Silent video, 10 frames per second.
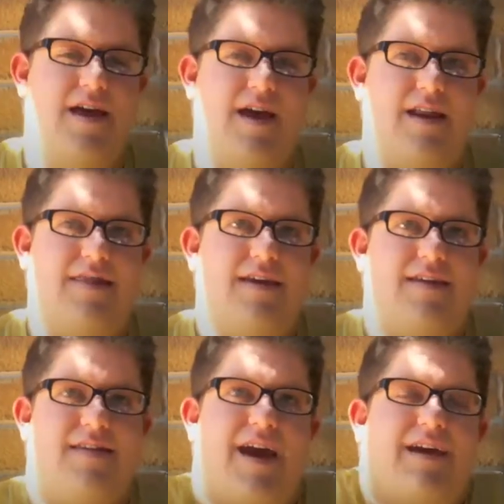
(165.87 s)
And I
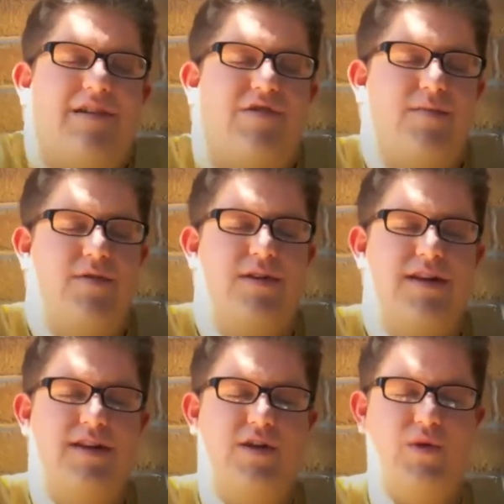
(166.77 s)
think that contributed
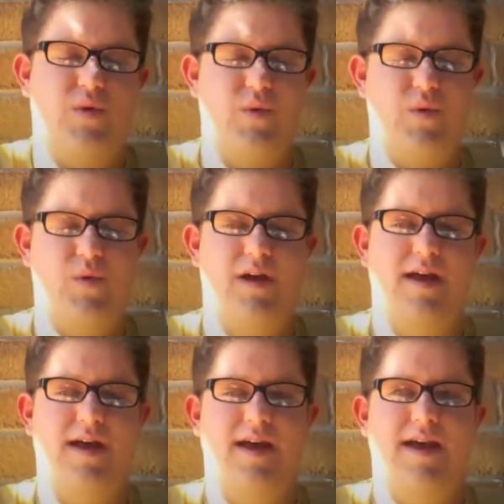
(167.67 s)
to
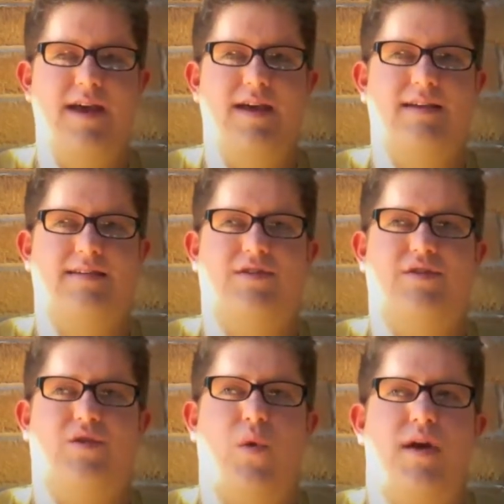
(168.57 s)
his
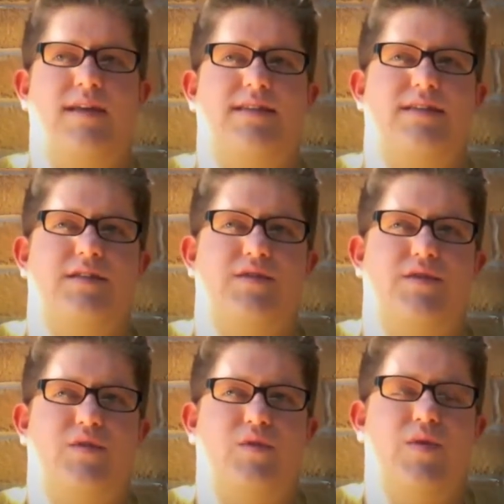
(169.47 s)
choice
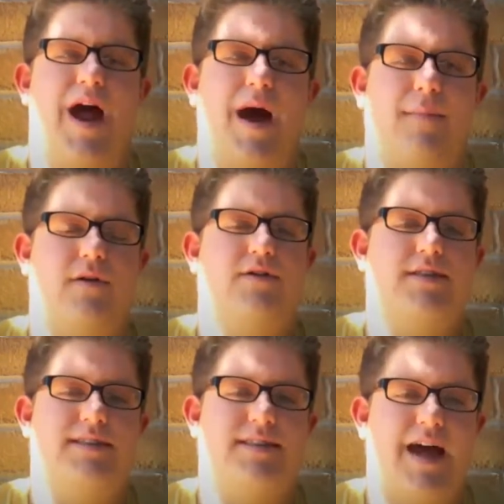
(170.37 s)
do not
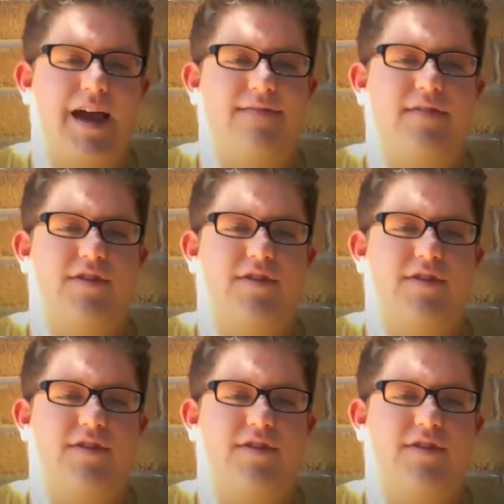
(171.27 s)
purchase life